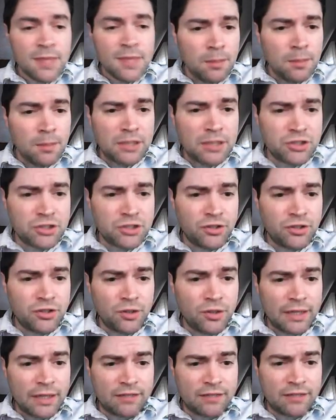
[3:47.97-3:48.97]
Make sure you do
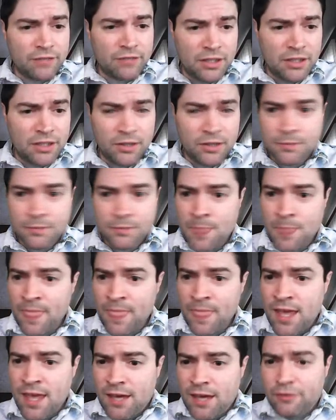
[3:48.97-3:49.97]
like the video,
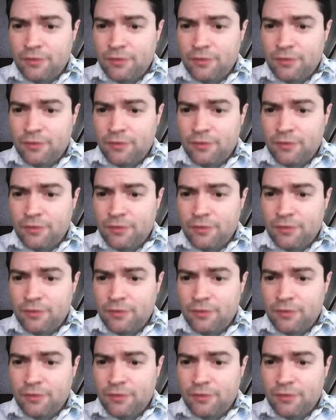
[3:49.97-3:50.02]
and